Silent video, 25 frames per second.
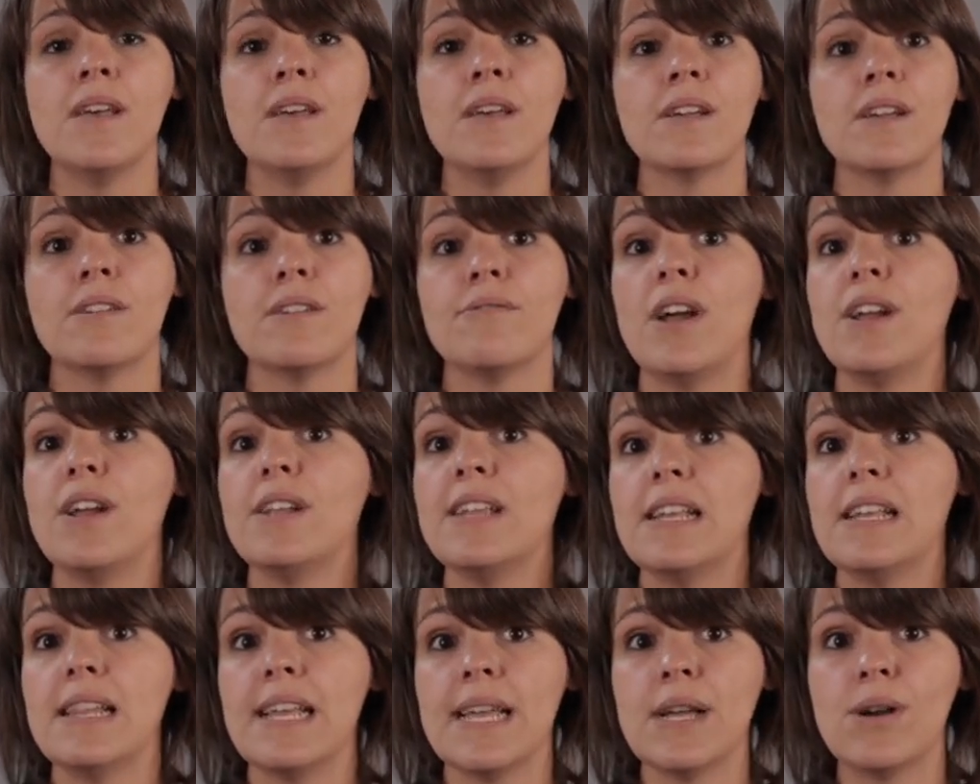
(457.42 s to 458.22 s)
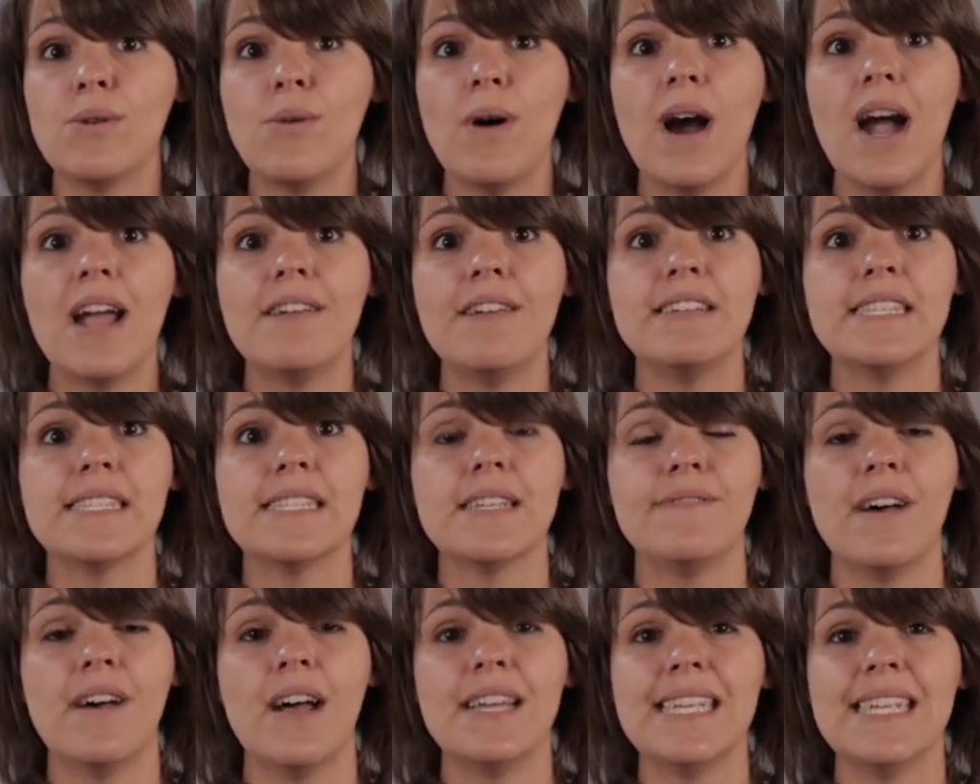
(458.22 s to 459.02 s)
Coronial inquiries
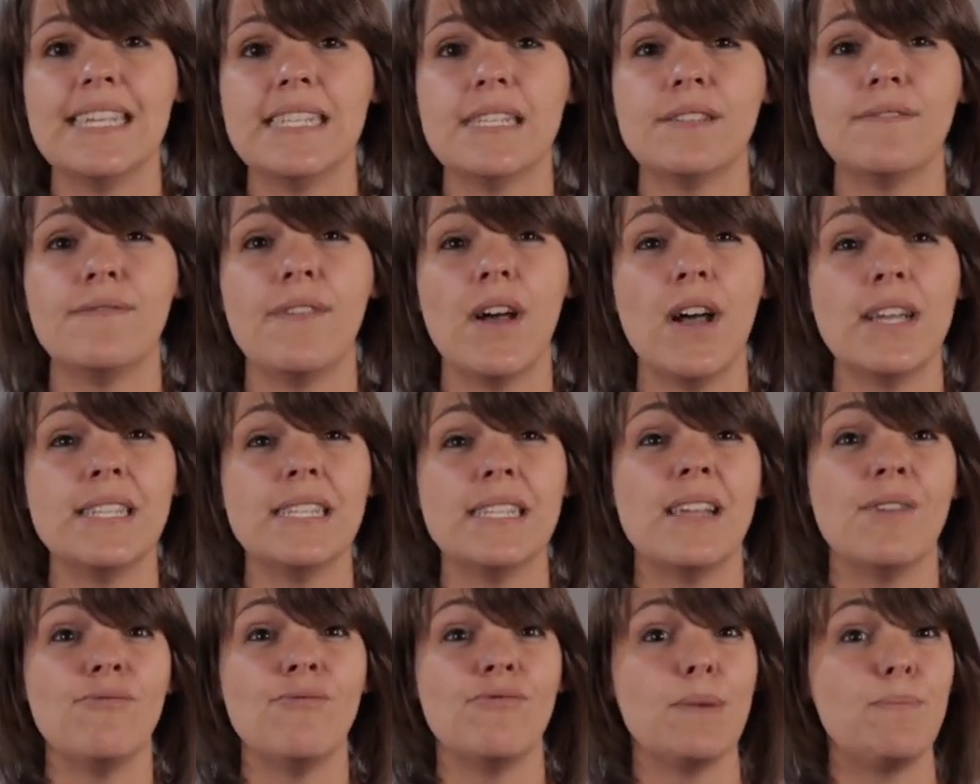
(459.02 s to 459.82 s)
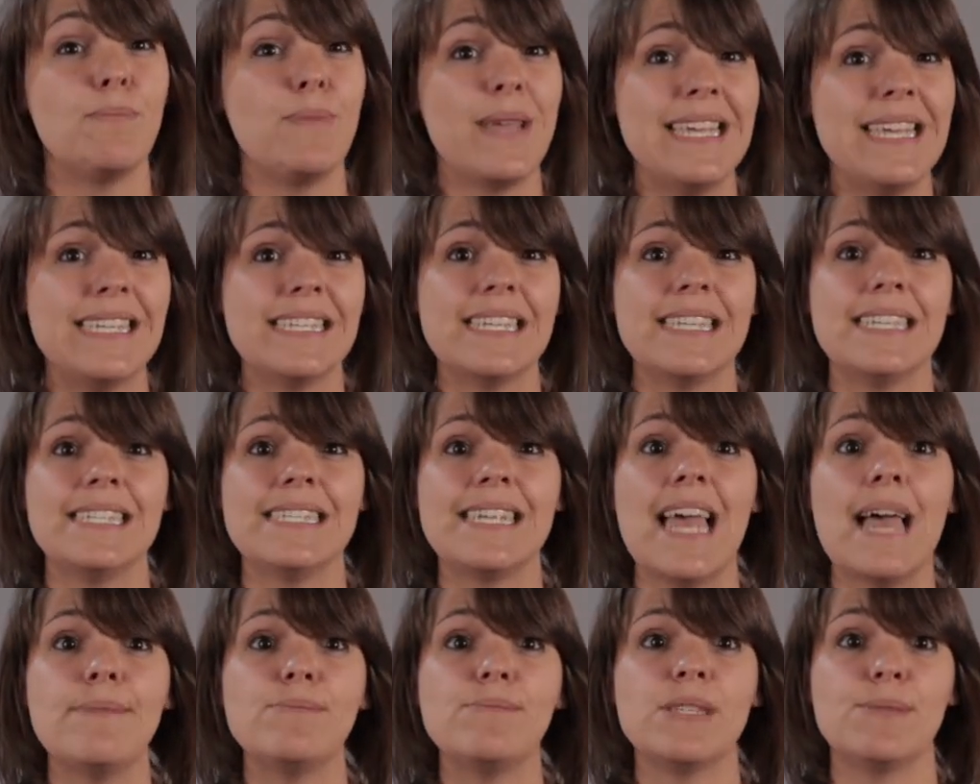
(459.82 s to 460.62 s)
have identified repeated
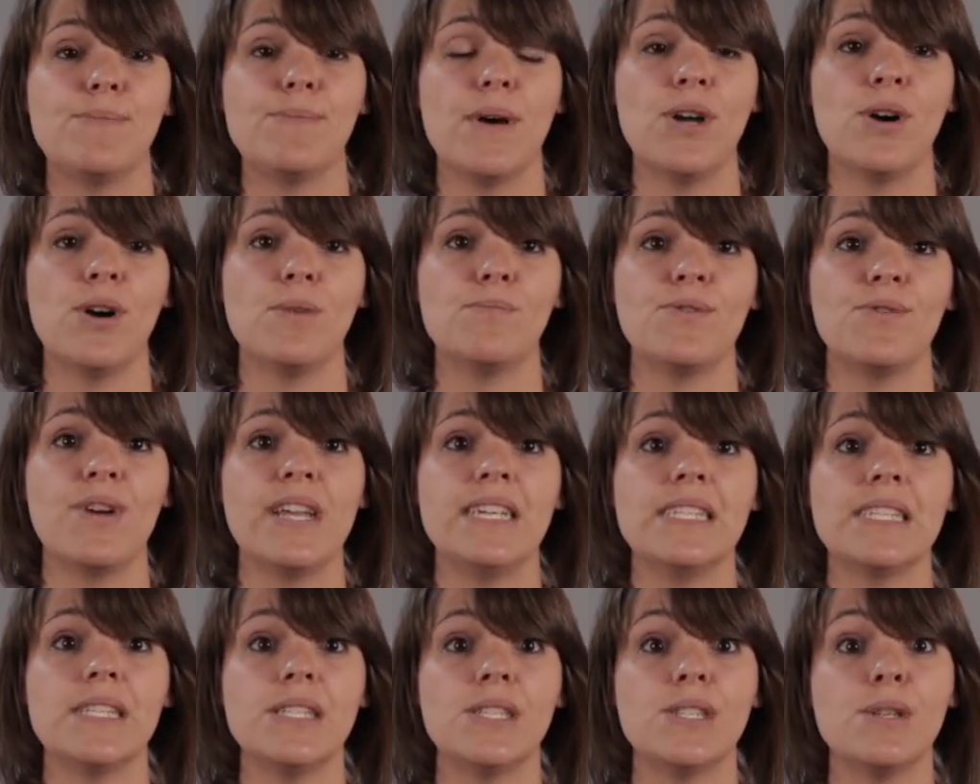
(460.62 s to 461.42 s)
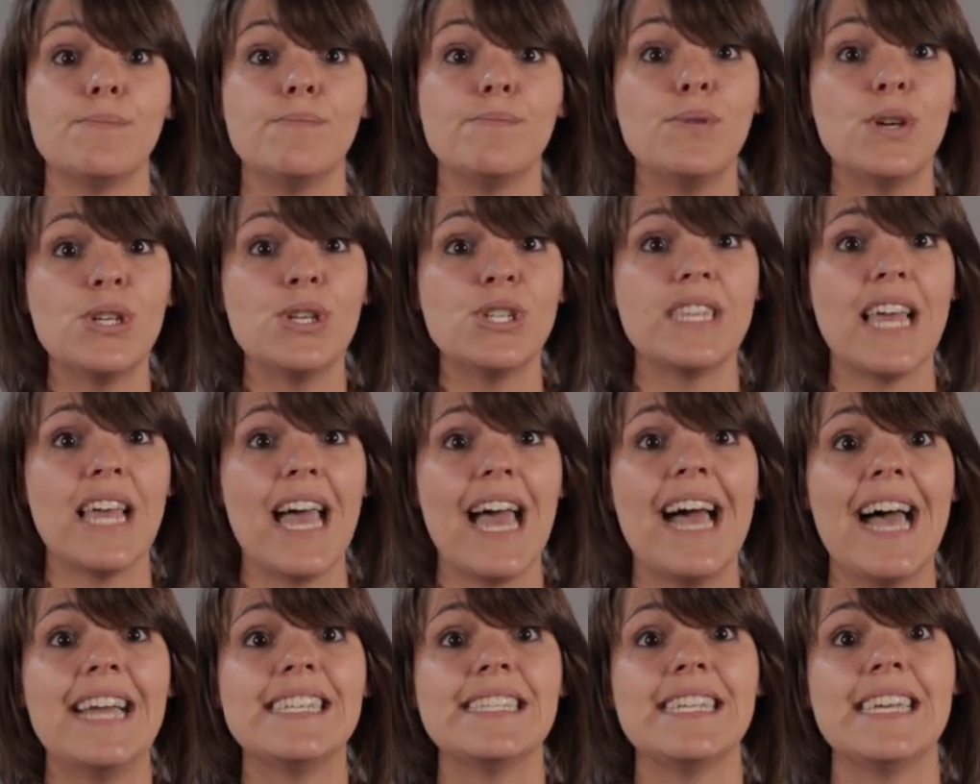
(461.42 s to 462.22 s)
attempts by operators to push
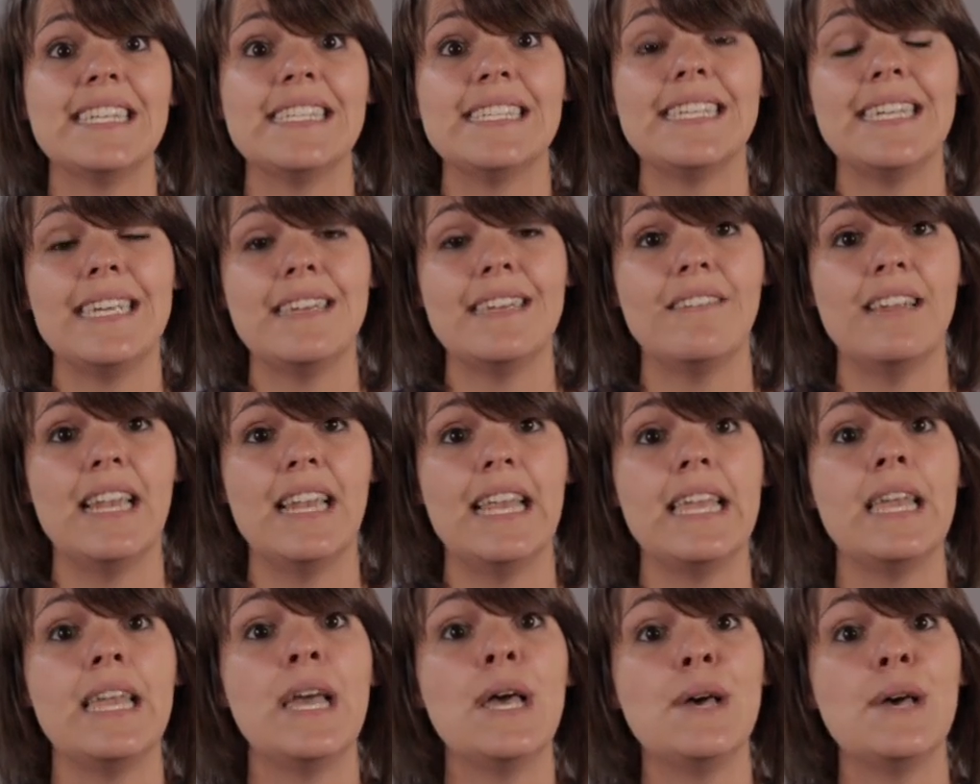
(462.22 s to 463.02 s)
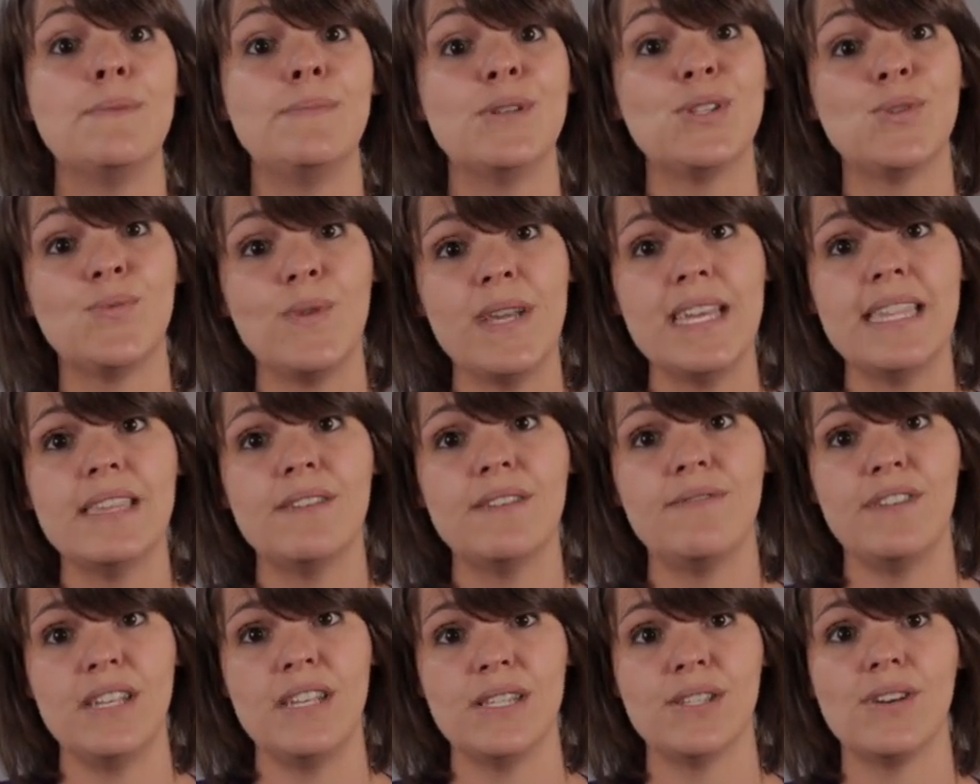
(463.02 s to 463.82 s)
their hand anteriorly between
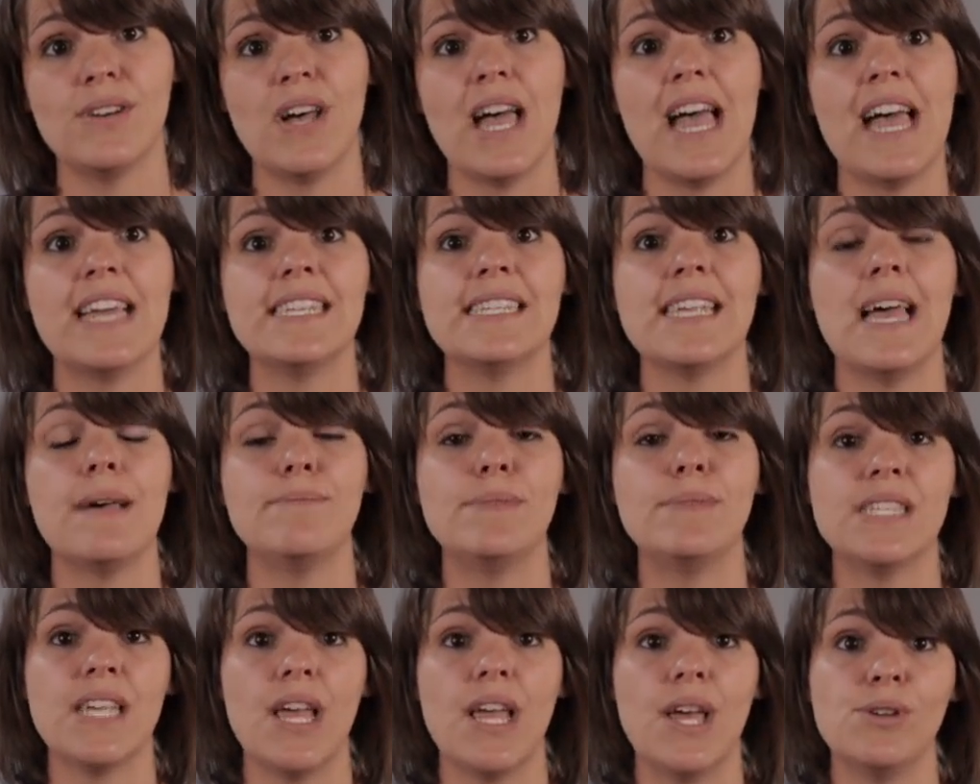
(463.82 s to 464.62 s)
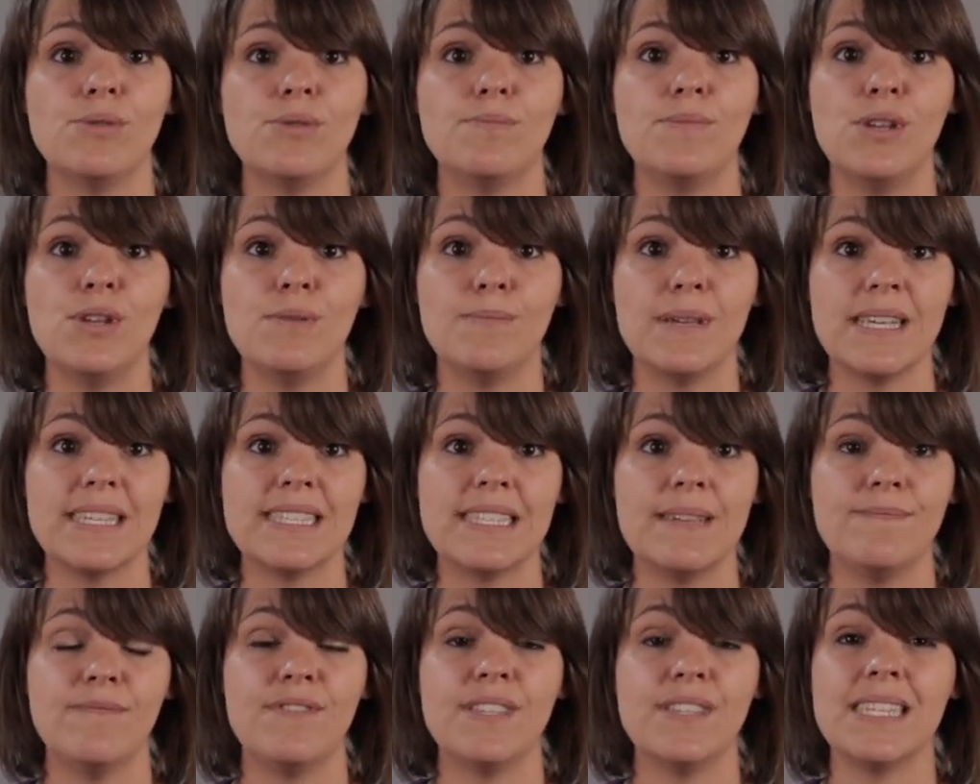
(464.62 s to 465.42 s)
the fetal head and maternal pubic
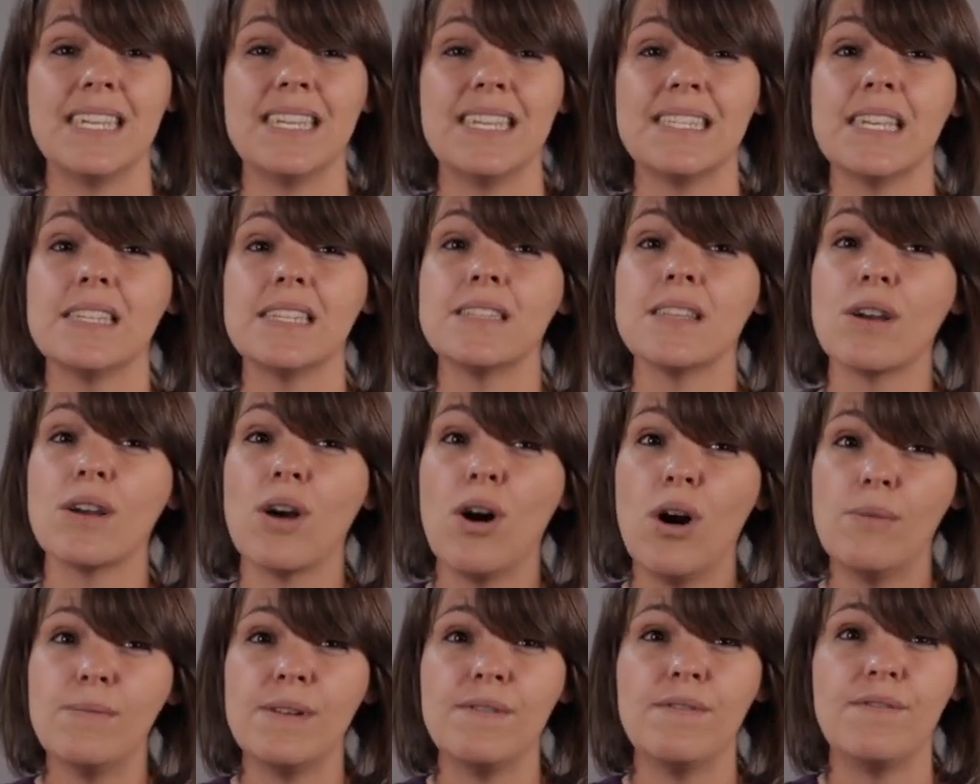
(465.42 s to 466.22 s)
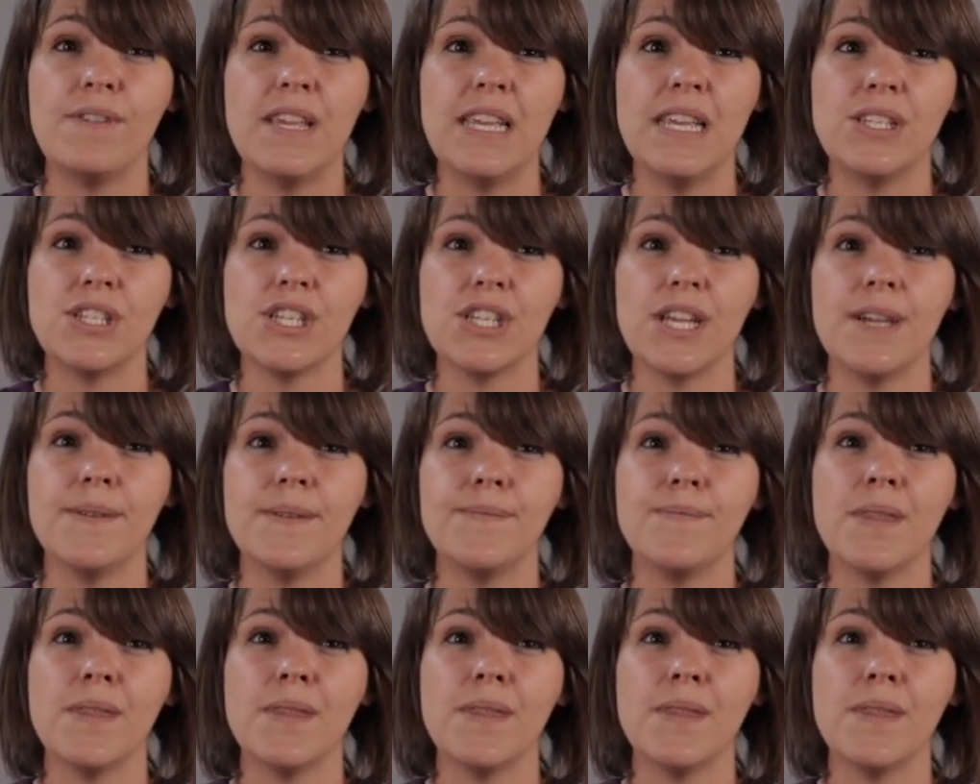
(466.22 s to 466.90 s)
symphysis as a common feature.